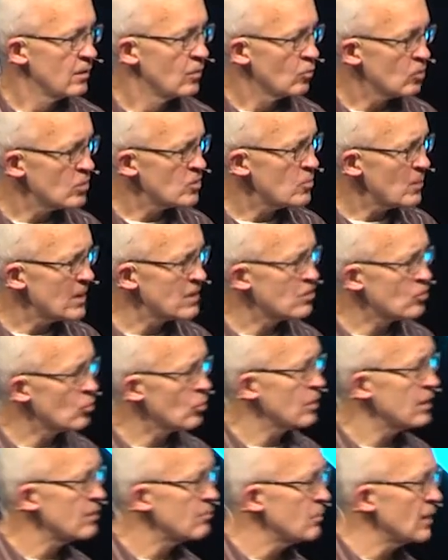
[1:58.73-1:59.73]
What's my
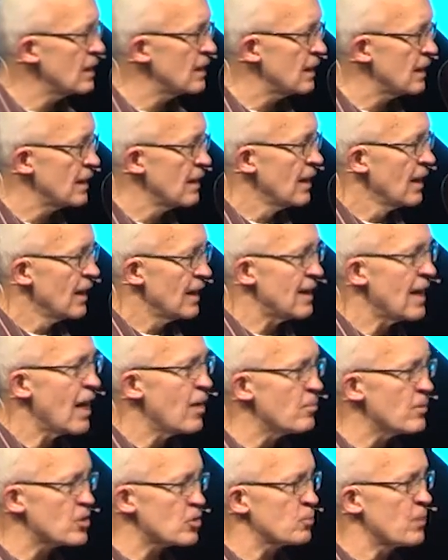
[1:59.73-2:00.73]
story of money? And how
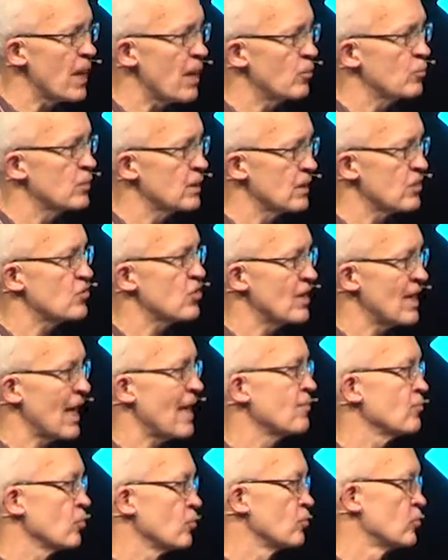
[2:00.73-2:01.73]
much power does it
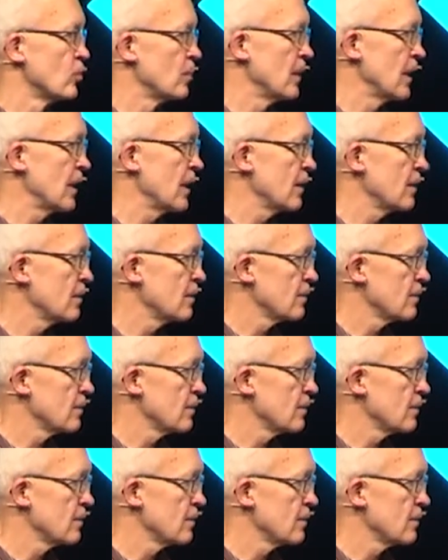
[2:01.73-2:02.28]
have over me?